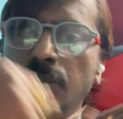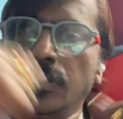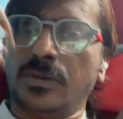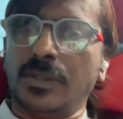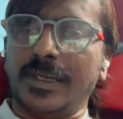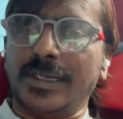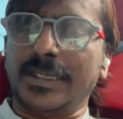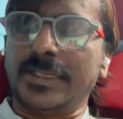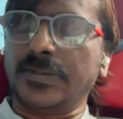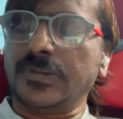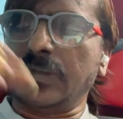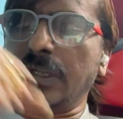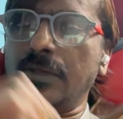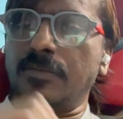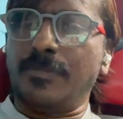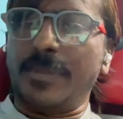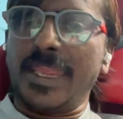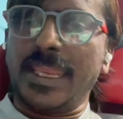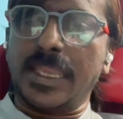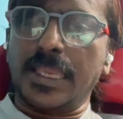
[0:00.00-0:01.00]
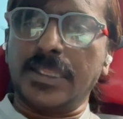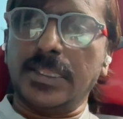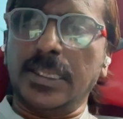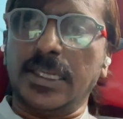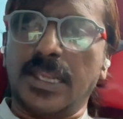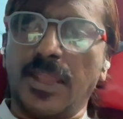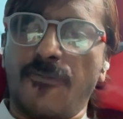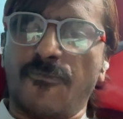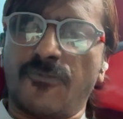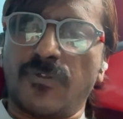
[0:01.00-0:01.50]
So it doesn't make
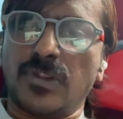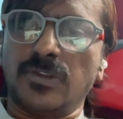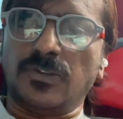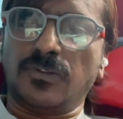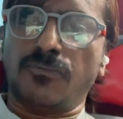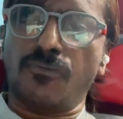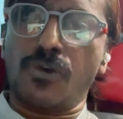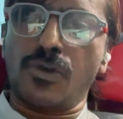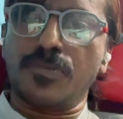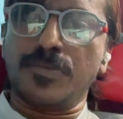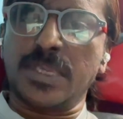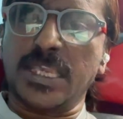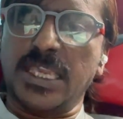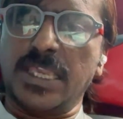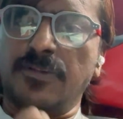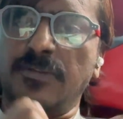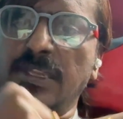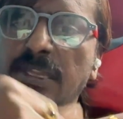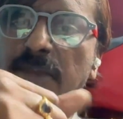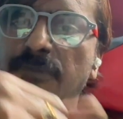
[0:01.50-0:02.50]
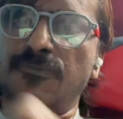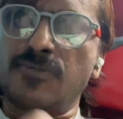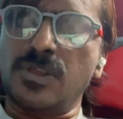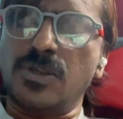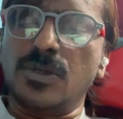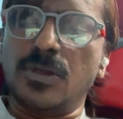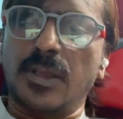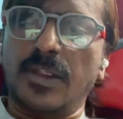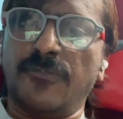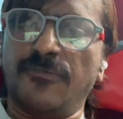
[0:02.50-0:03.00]
any difference for me, even
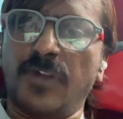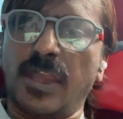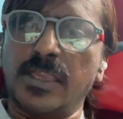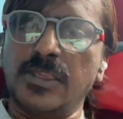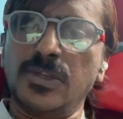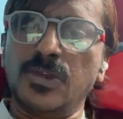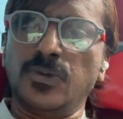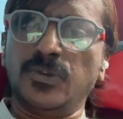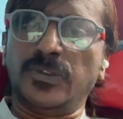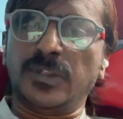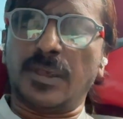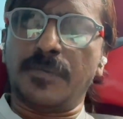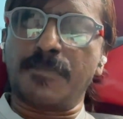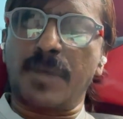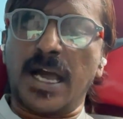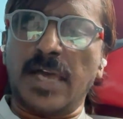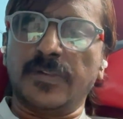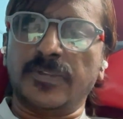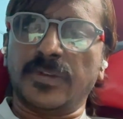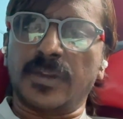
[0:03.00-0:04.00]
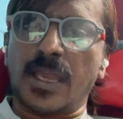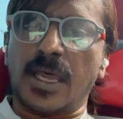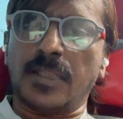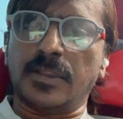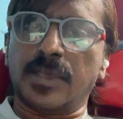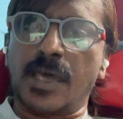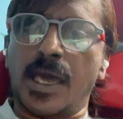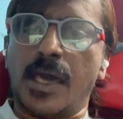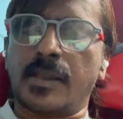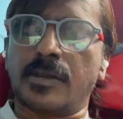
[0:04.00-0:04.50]
if I use a masked
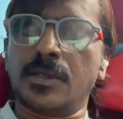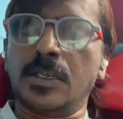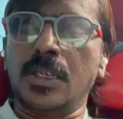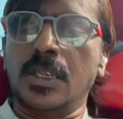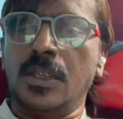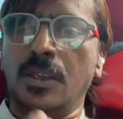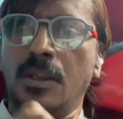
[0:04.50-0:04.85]
Aadhaar